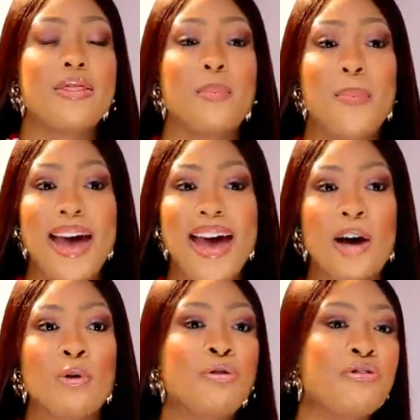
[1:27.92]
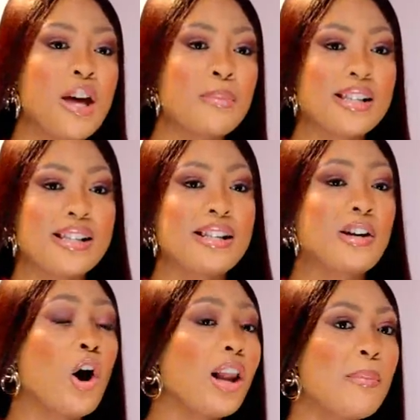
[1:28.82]
The pair, who
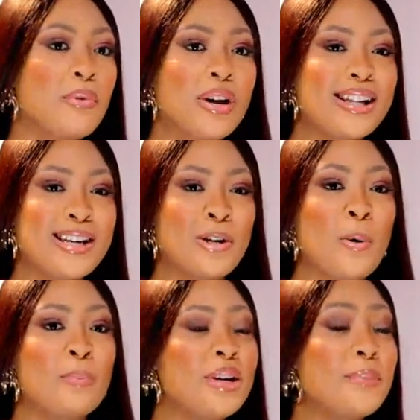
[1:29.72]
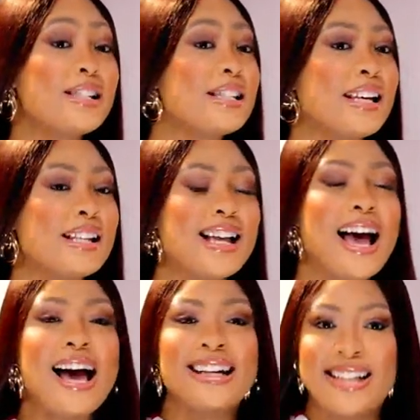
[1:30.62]
famously collaborated on Bieber's hit
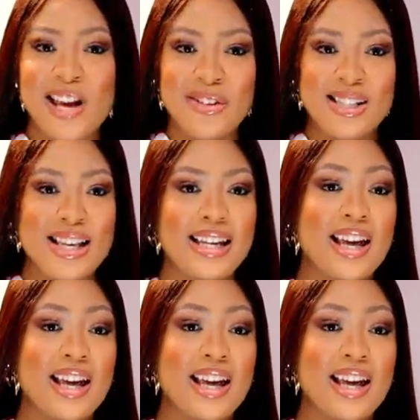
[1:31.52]
Never Say